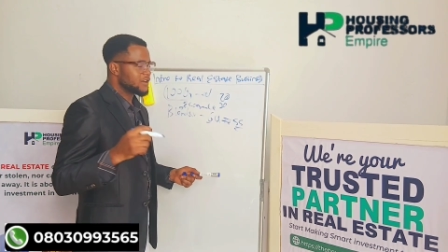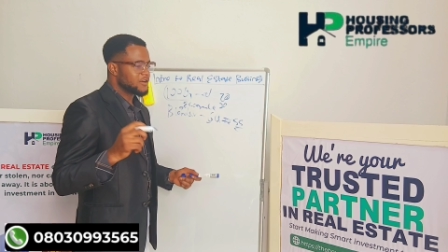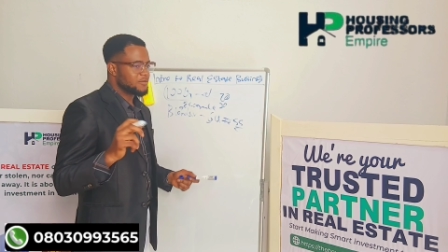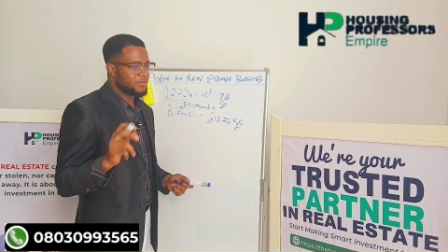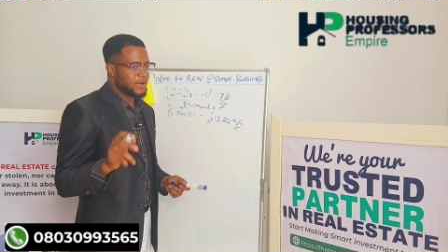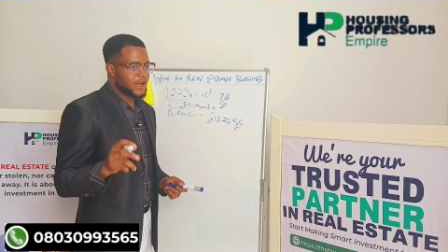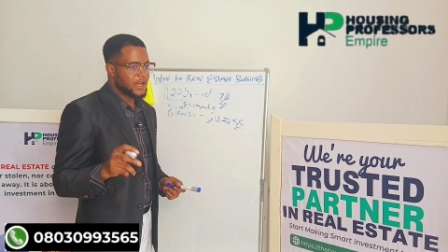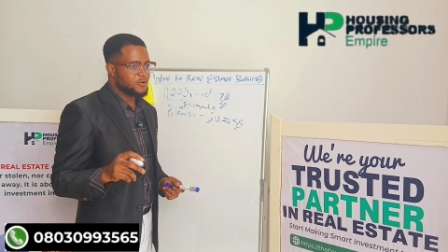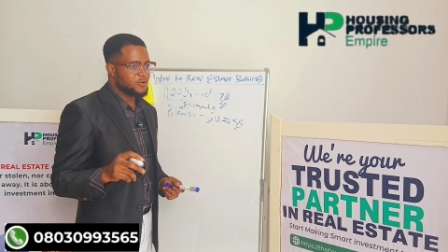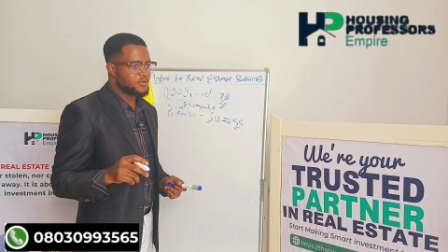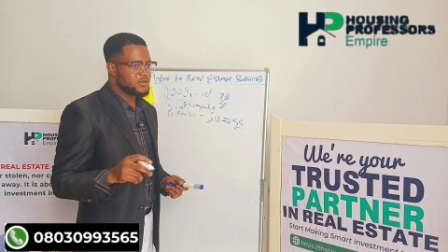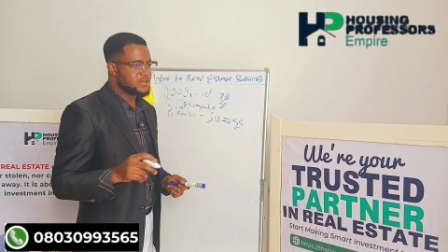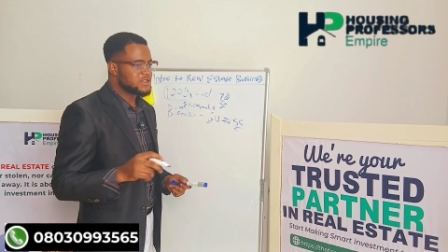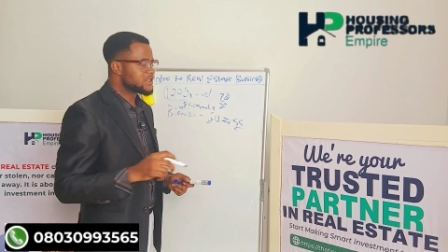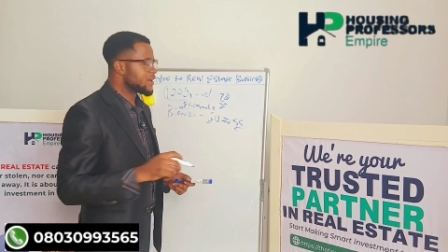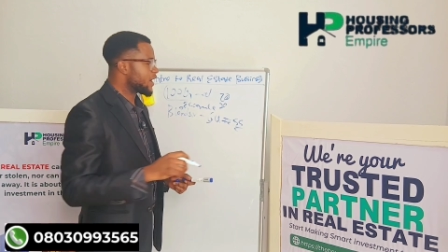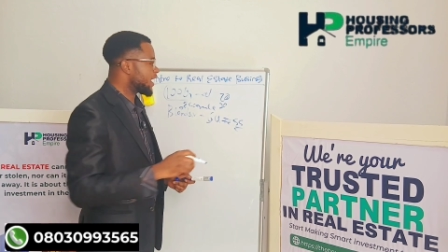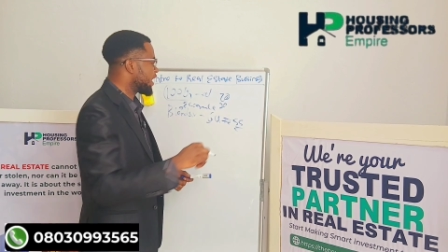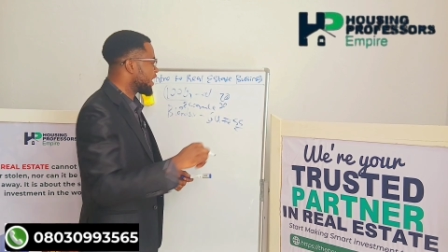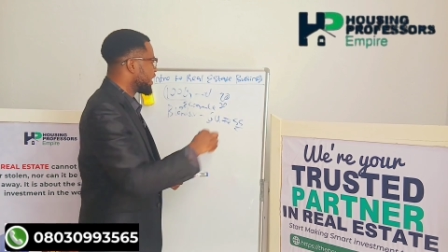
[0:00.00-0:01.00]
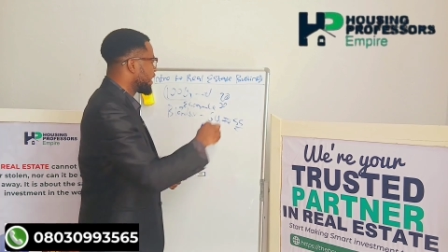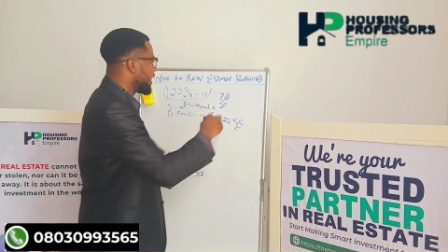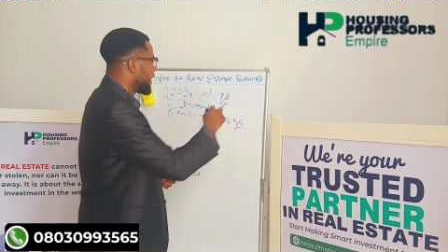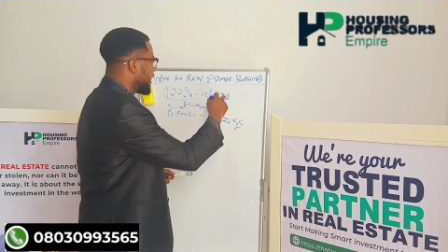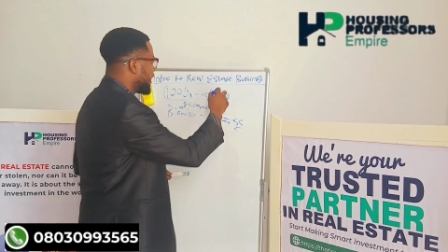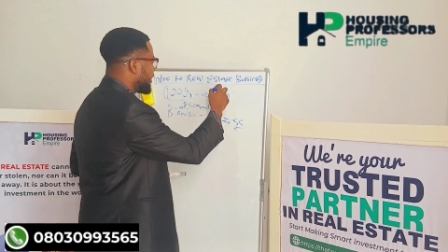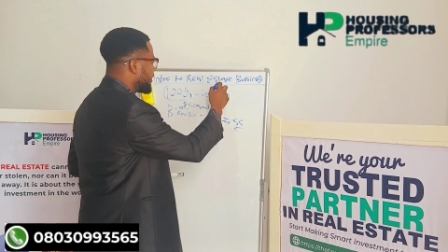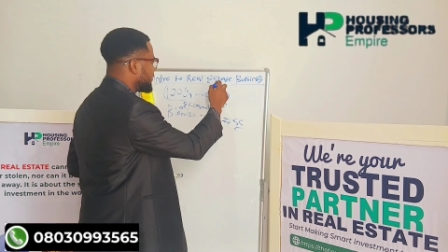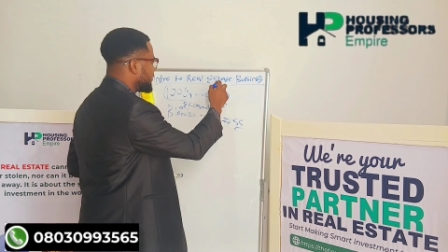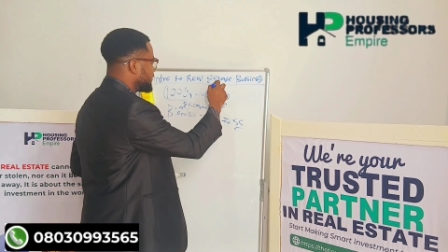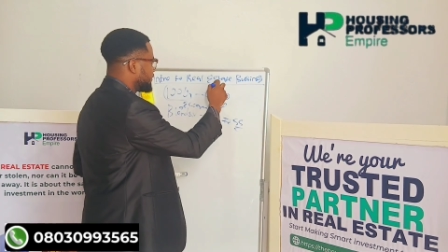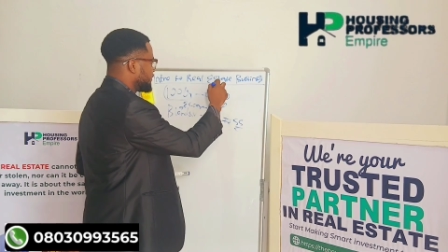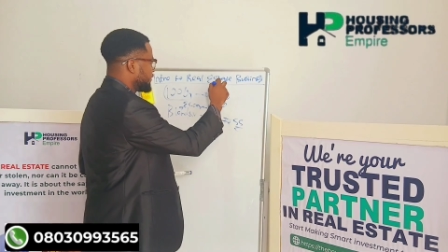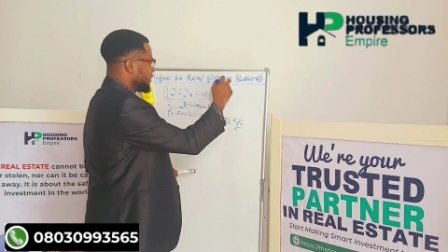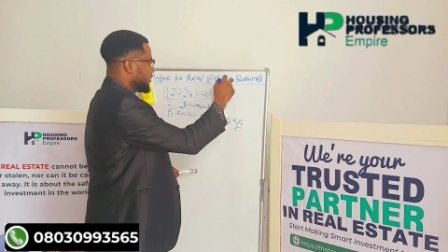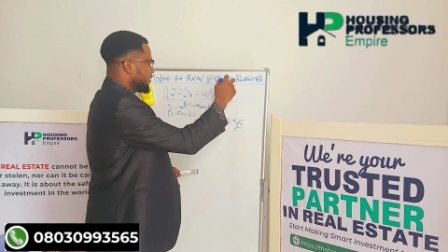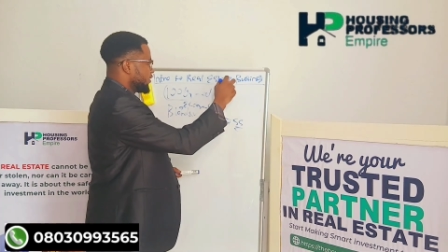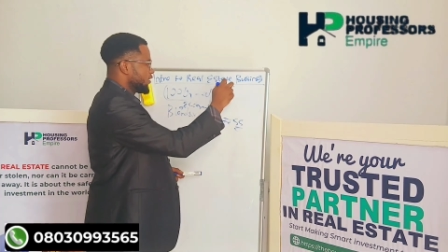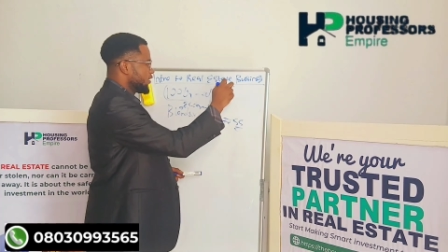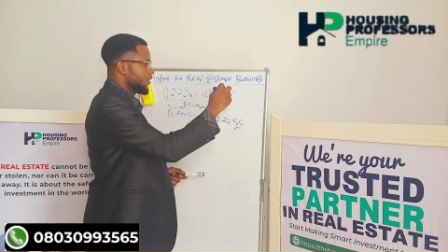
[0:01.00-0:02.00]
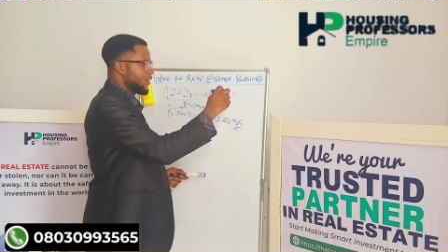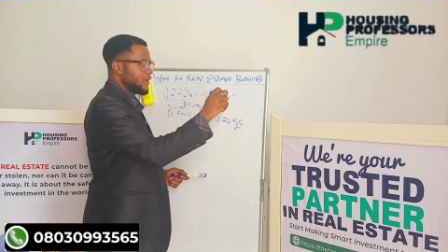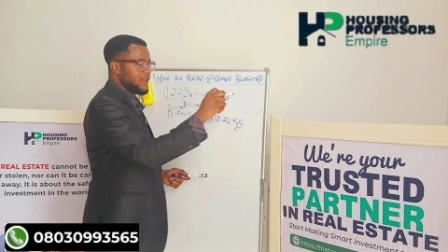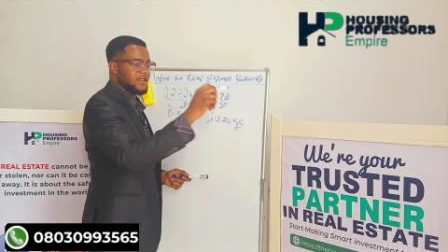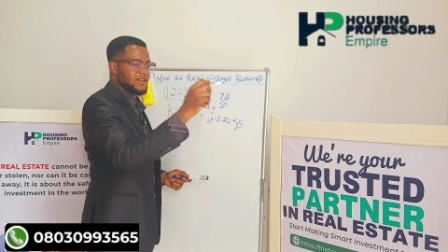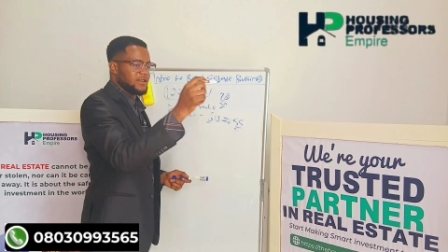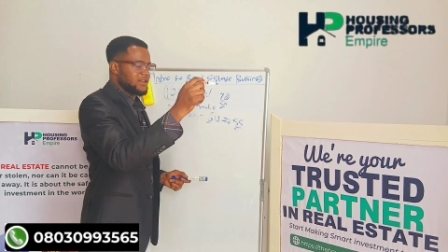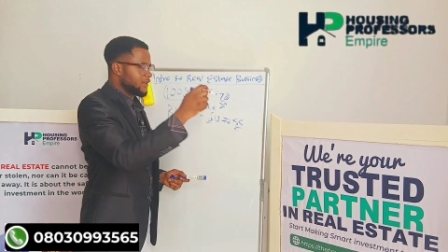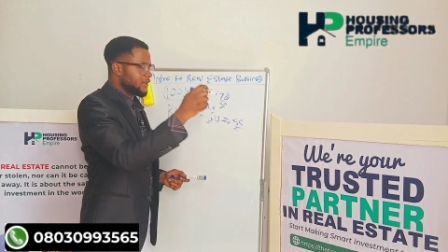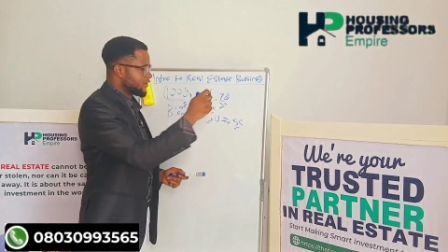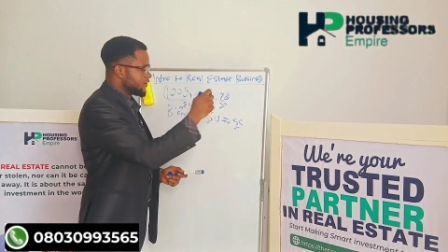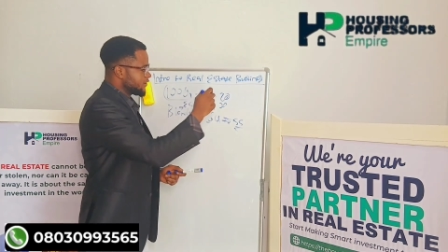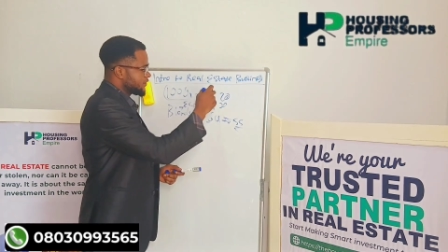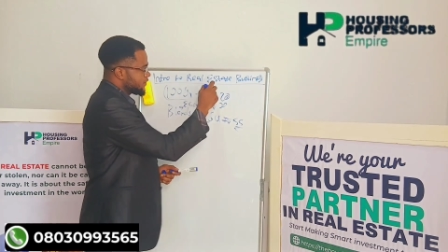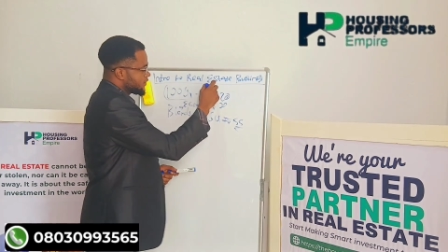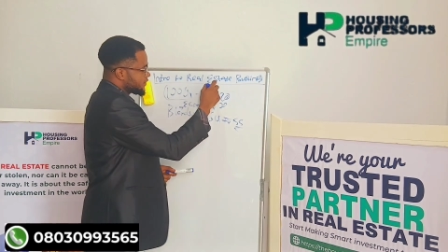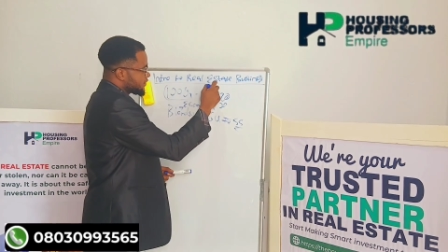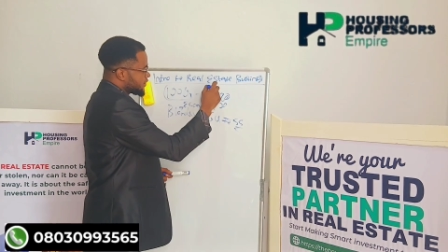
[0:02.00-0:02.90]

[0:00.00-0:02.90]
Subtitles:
by which I have, in the 36